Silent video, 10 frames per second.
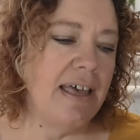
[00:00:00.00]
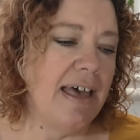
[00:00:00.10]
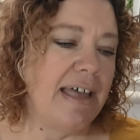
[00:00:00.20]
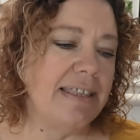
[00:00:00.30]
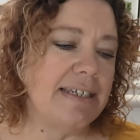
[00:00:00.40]

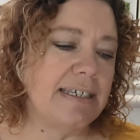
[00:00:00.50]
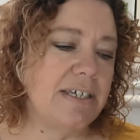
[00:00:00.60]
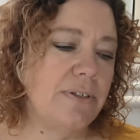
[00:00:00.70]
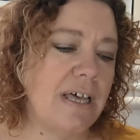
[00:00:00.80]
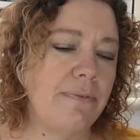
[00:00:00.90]
And the
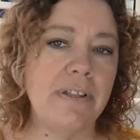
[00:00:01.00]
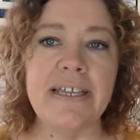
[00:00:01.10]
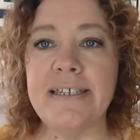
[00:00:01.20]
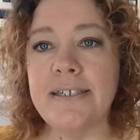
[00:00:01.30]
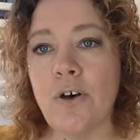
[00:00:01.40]
skill level
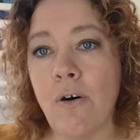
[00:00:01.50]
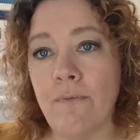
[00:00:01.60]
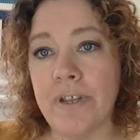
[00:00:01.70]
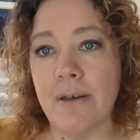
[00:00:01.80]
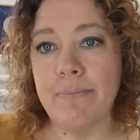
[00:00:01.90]
is
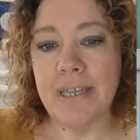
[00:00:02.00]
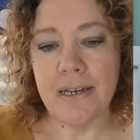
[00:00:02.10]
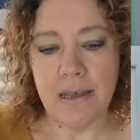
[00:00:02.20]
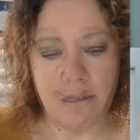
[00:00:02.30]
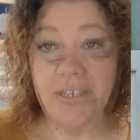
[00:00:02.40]
confident
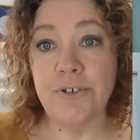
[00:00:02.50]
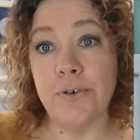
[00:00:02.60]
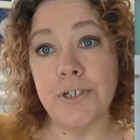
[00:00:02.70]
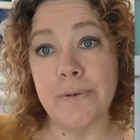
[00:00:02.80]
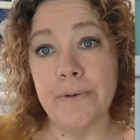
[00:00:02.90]
beginner. There's
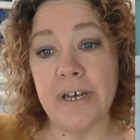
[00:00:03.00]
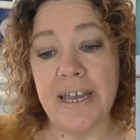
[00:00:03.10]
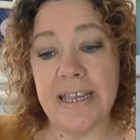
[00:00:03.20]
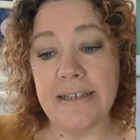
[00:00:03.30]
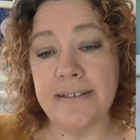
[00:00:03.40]
also
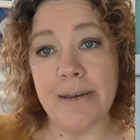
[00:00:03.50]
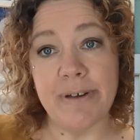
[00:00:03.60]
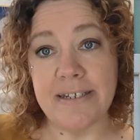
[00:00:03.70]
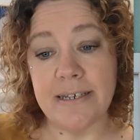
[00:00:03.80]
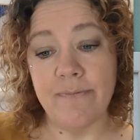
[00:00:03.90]
a
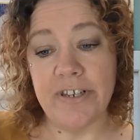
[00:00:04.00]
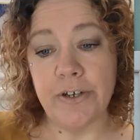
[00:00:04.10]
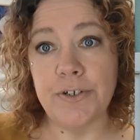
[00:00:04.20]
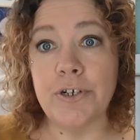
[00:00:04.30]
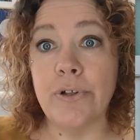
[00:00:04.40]
step-by-step
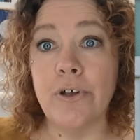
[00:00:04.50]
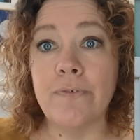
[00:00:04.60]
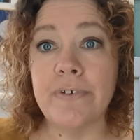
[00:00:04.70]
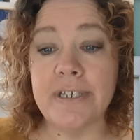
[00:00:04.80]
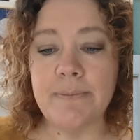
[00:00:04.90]
video sew
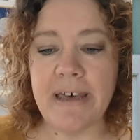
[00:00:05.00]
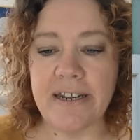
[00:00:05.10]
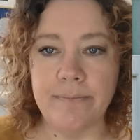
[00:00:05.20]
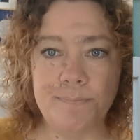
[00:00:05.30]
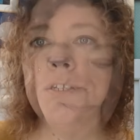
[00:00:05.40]
along for this
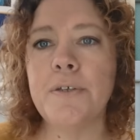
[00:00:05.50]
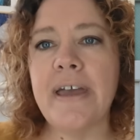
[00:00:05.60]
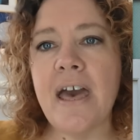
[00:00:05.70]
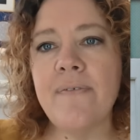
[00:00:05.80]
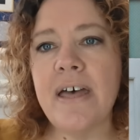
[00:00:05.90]
pattern. So I
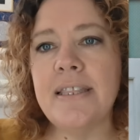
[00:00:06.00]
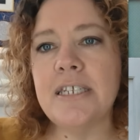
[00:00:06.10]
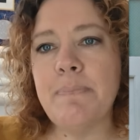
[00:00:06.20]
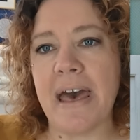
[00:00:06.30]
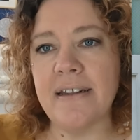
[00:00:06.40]
have had
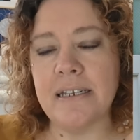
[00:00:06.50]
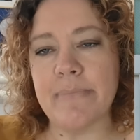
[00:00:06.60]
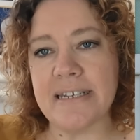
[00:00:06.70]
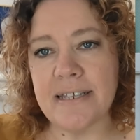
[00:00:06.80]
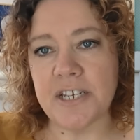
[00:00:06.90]
this pattern in
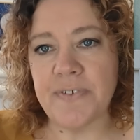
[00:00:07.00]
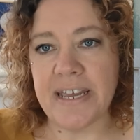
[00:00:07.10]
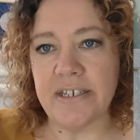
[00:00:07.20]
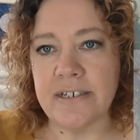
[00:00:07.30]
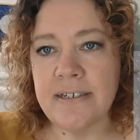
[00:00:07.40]
my stash for
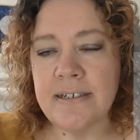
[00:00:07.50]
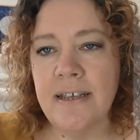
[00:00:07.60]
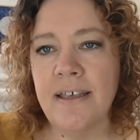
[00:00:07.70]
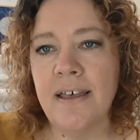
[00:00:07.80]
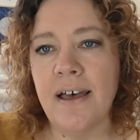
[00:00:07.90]
ages,
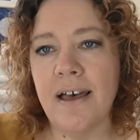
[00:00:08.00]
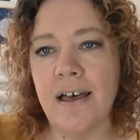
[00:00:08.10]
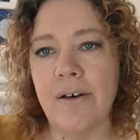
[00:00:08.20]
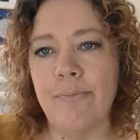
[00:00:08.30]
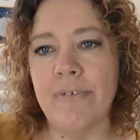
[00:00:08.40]

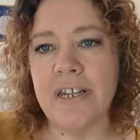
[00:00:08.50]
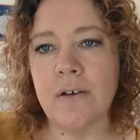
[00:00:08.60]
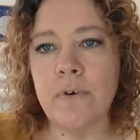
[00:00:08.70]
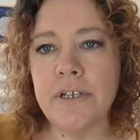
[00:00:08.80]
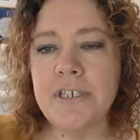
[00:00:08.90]
and I
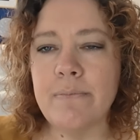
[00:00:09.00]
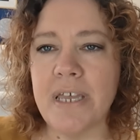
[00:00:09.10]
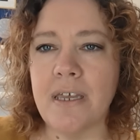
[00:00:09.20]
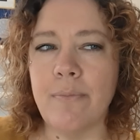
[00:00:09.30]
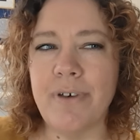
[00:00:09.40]
wanted to
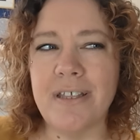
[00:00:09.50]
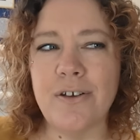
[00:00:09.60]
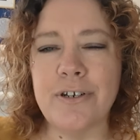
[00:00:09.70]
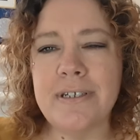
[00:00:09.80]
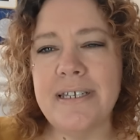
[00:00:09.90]
make it, but
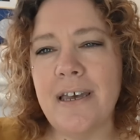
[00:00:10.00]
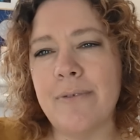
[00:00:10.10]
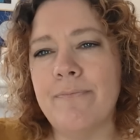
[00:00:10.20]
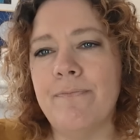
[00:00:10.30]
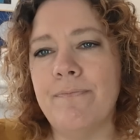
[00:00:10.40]
honestly,
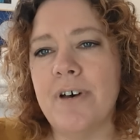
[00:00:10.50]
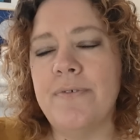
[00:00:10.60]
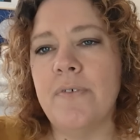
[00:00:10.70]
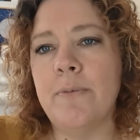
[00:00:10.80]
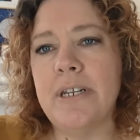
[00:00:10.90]
I've
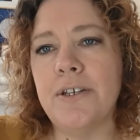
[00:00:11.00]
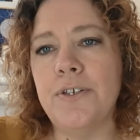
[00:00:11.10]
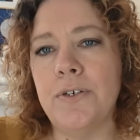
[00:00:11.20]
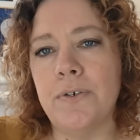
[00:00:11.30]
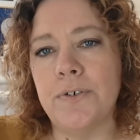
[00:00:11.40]
never been a
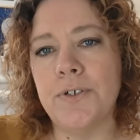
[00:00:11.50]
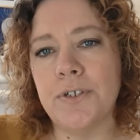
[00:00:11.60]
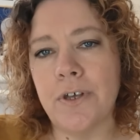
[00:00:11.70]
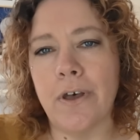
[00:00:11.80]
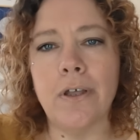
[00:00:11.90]
huge
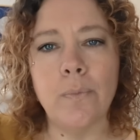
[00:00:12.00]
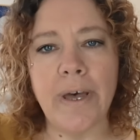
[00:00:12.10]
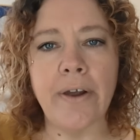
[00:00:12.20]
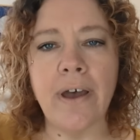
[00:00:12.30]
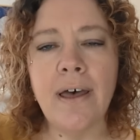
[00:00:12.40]
skirt
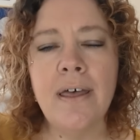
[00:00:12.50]
wearer,